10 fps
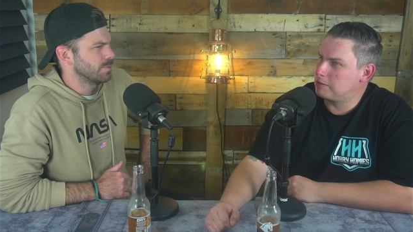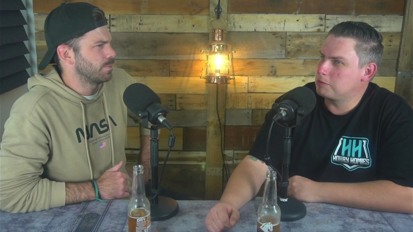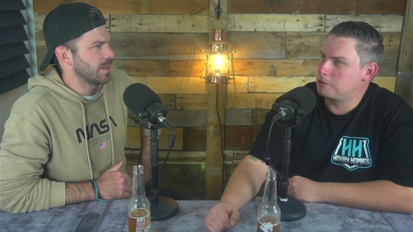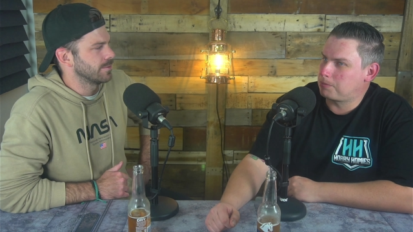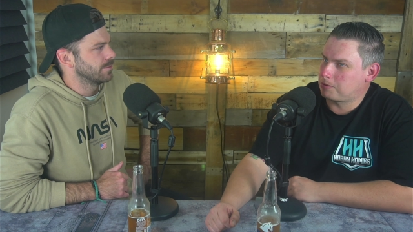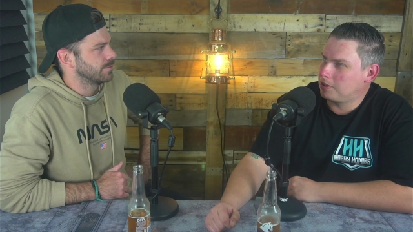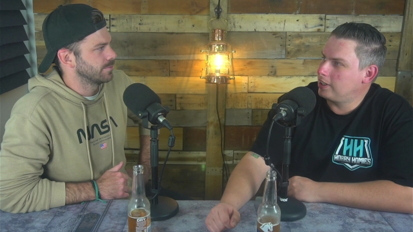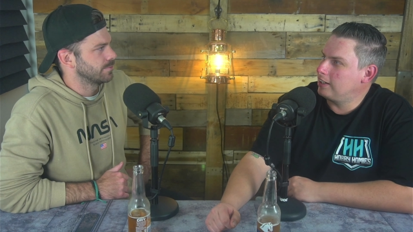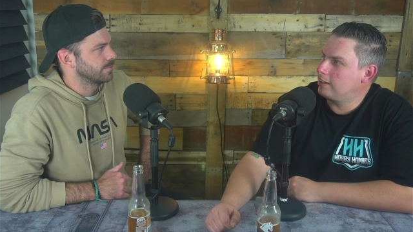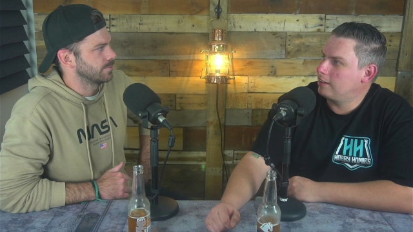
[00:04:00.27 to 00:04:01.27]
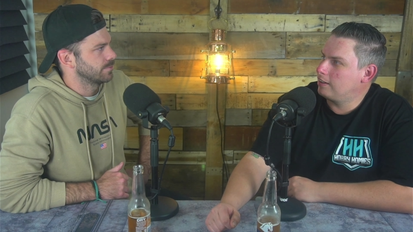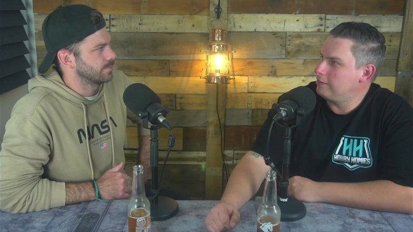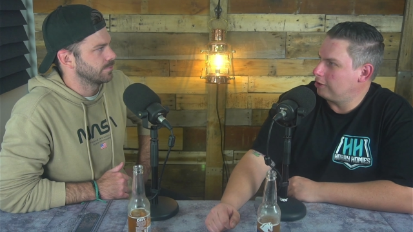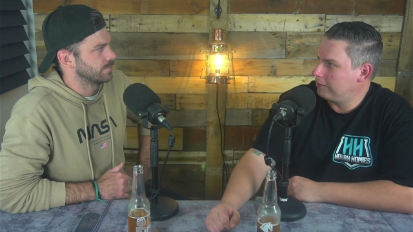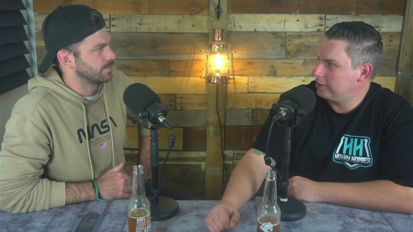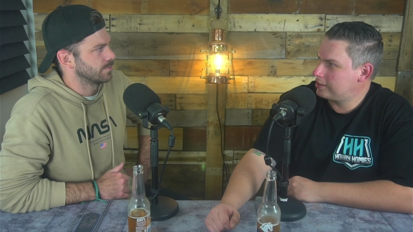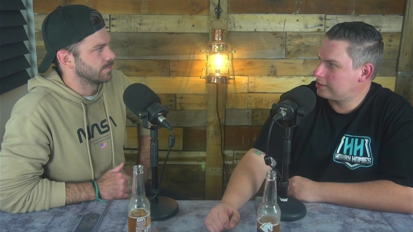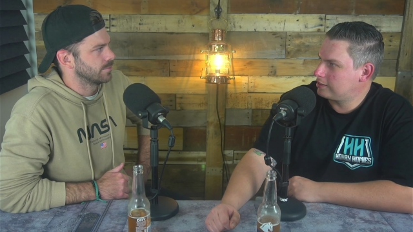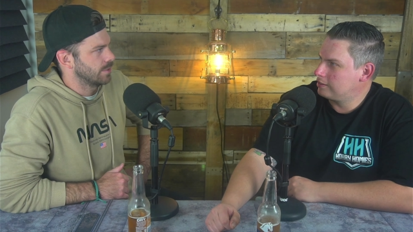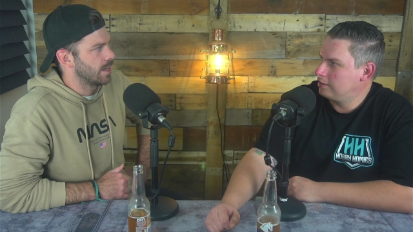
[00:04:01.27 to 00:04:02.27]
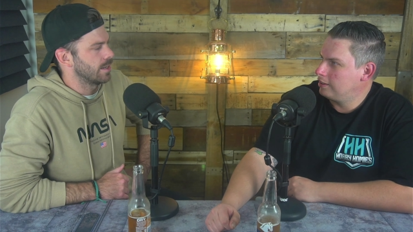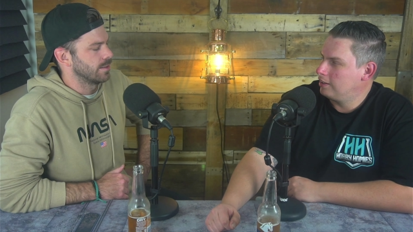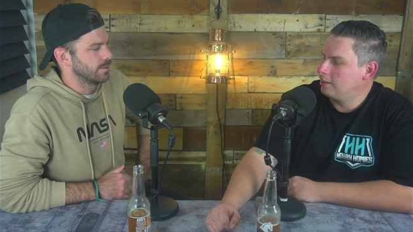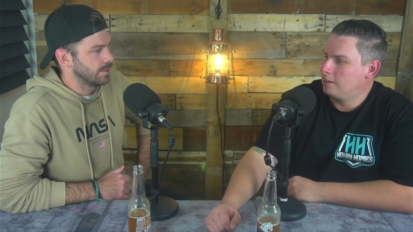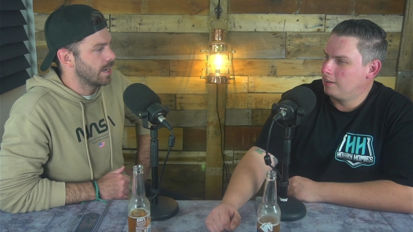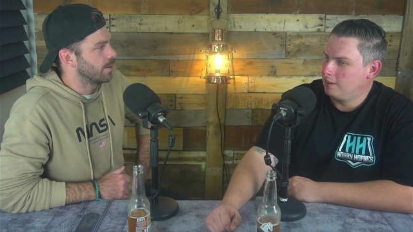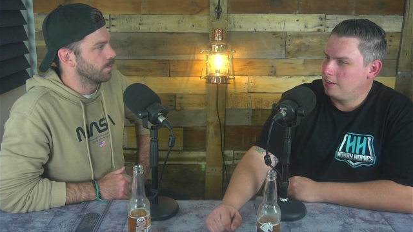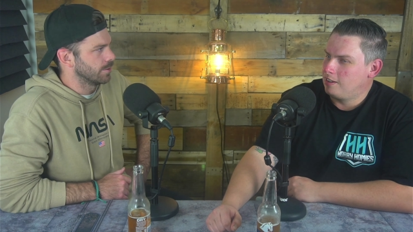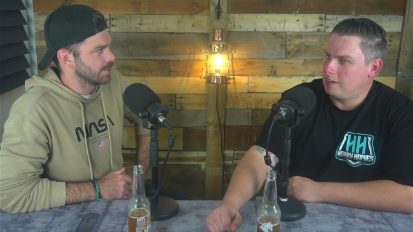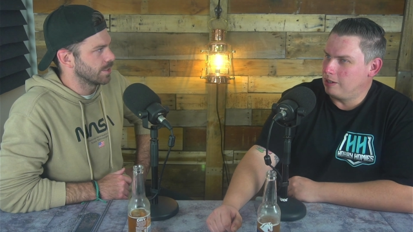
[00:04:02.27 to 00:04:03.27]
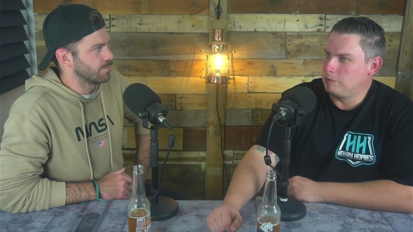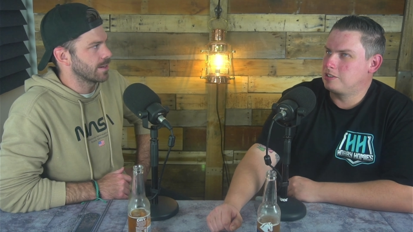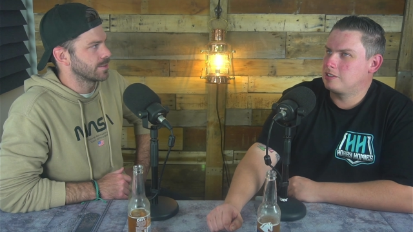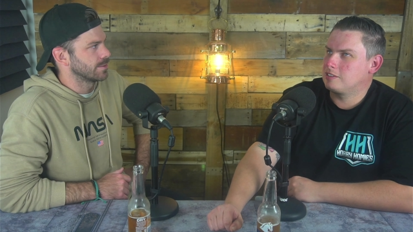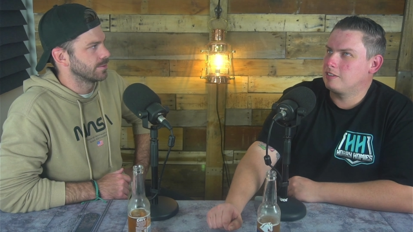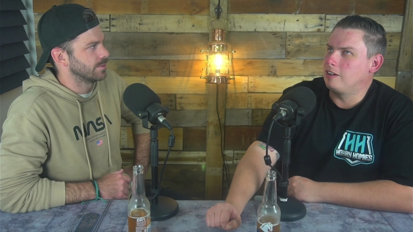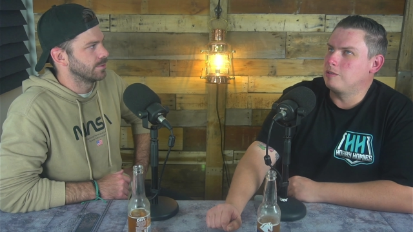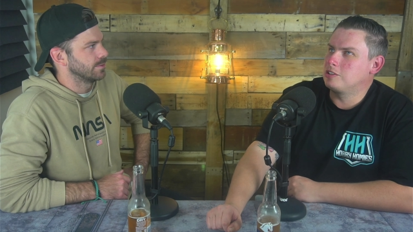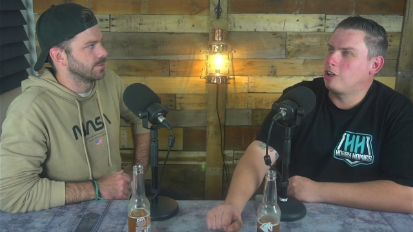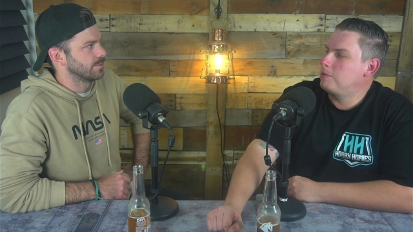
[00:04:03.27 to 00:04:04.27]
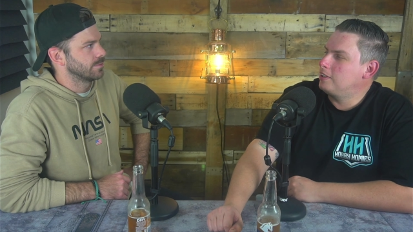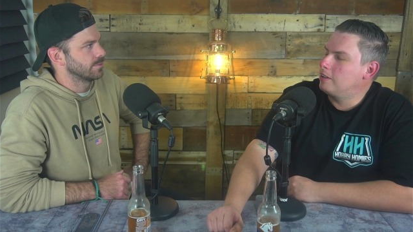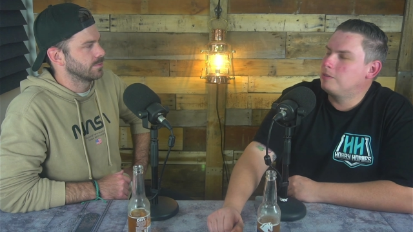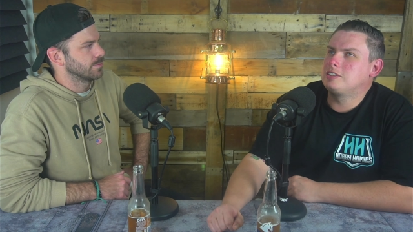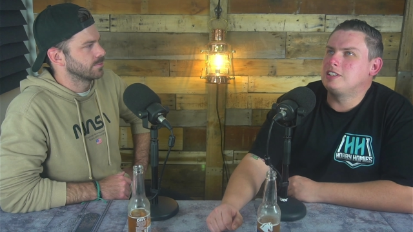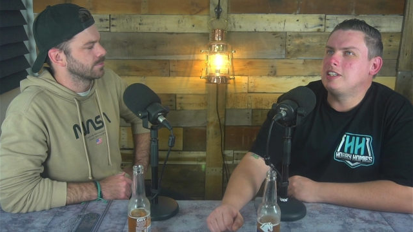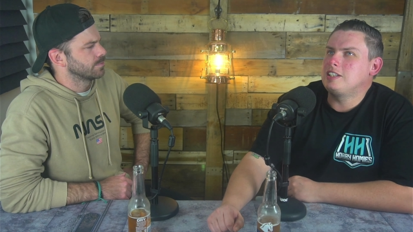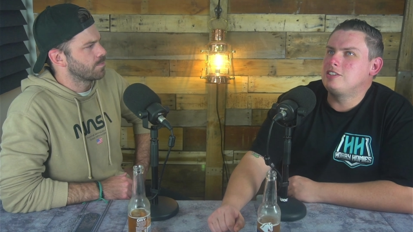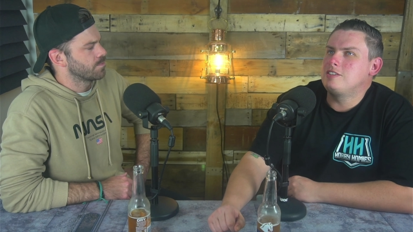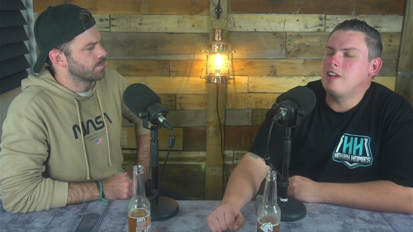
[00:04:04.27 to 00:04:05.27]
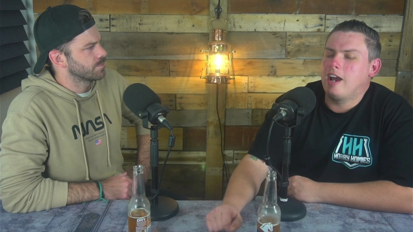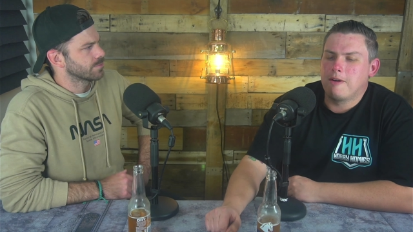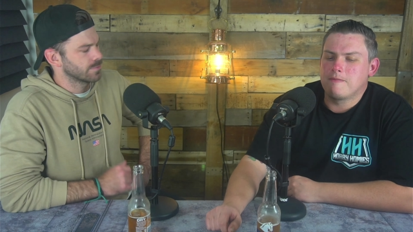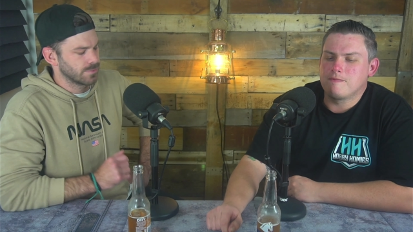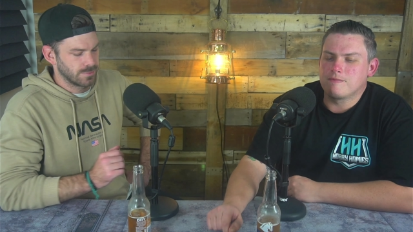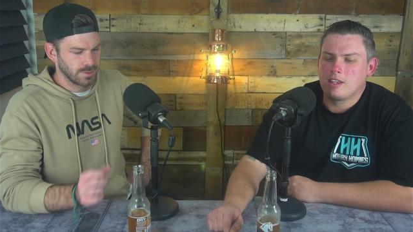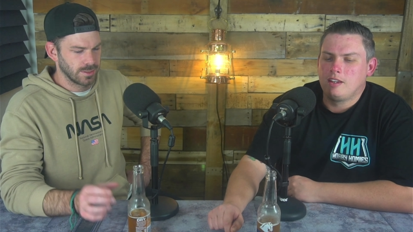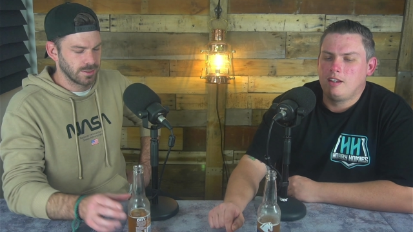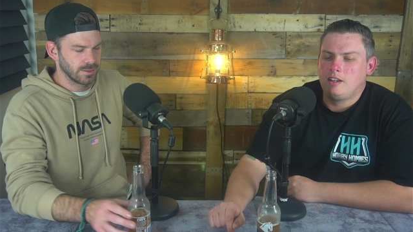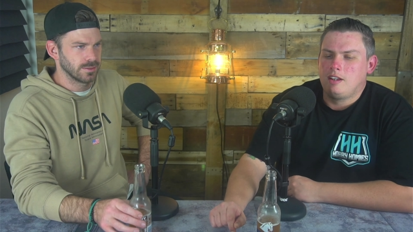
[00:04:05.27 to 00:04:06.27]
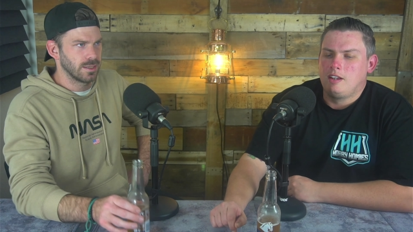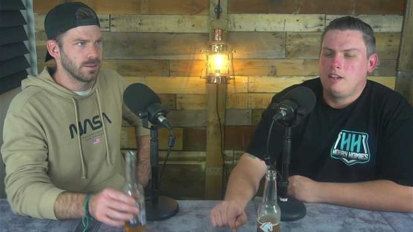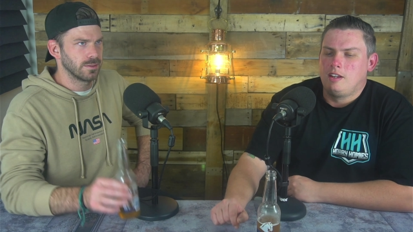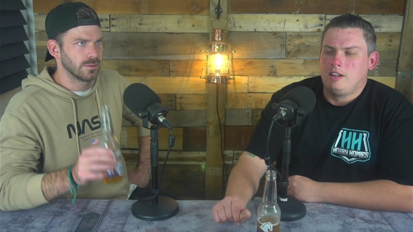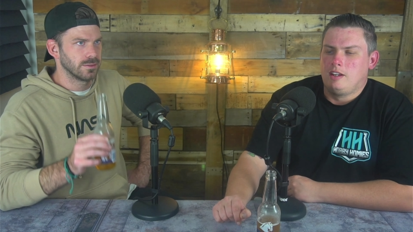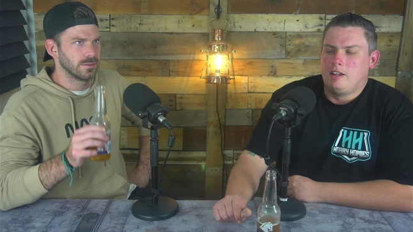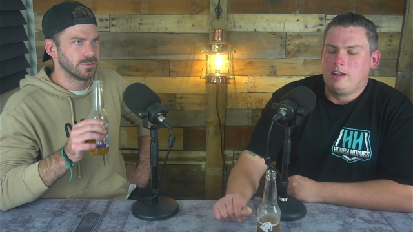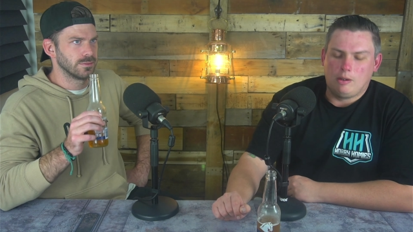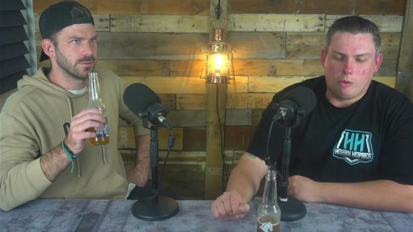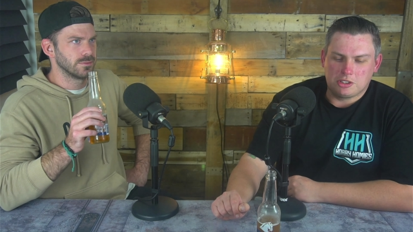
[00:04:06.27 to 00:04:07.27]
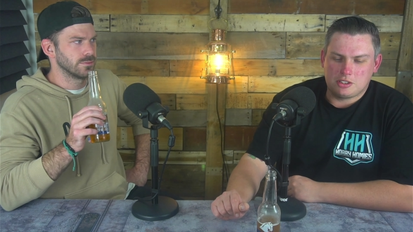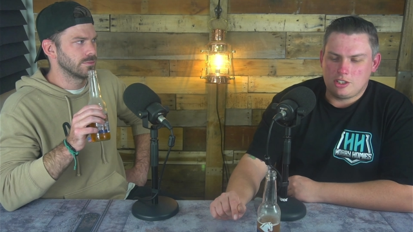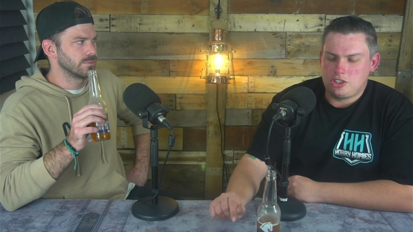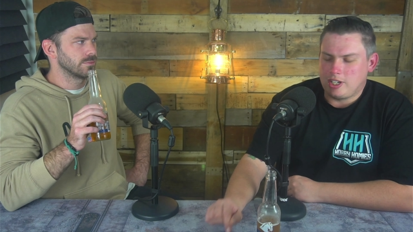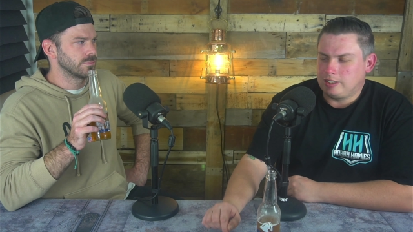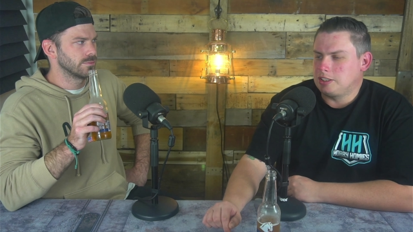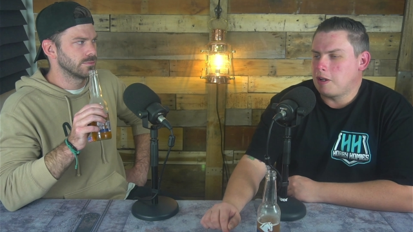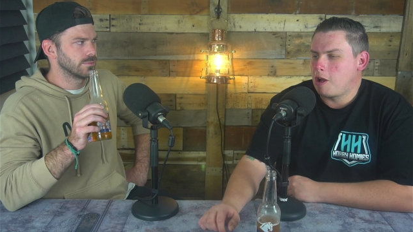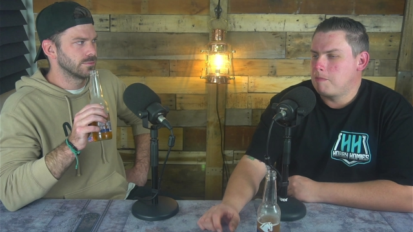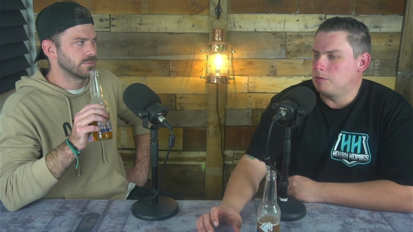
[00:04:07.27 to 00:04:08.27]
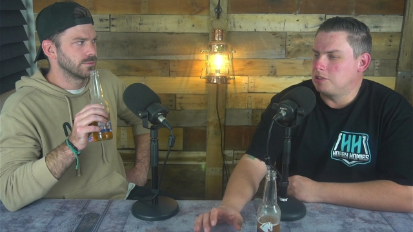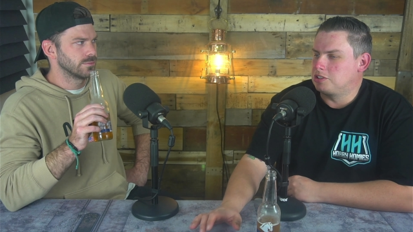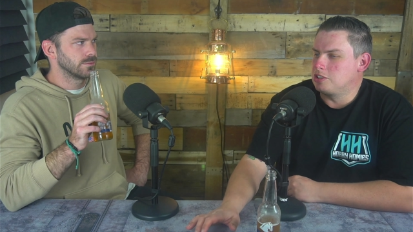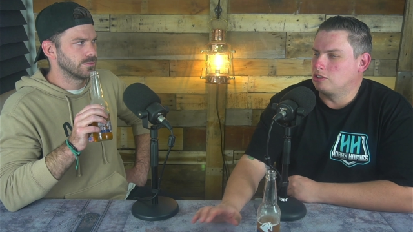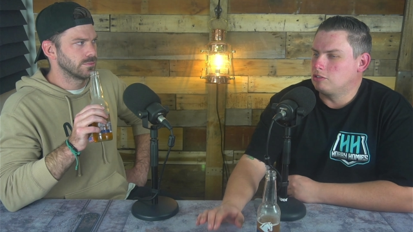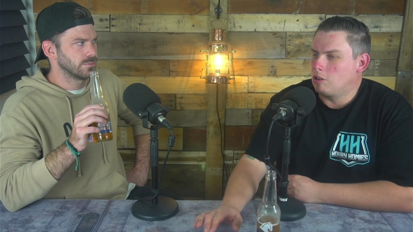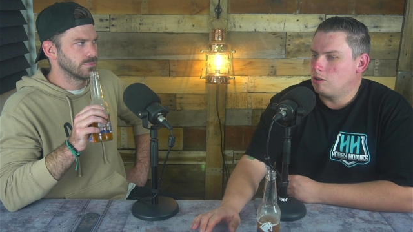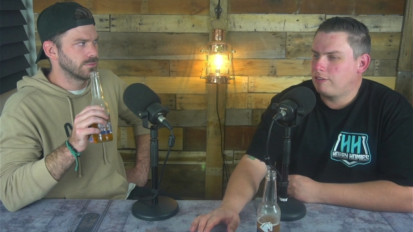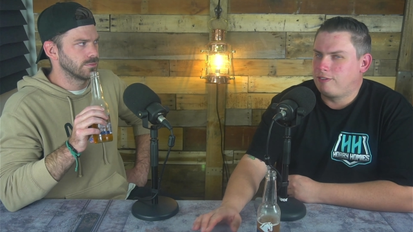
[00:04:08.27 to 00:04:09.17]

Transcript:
Speaker 1: This was pre Indomitus. Yeah. Yeah, it was. It In was. Fact, it was hobby. It was the. Um, it wasn't the GTO, but it was the Geelong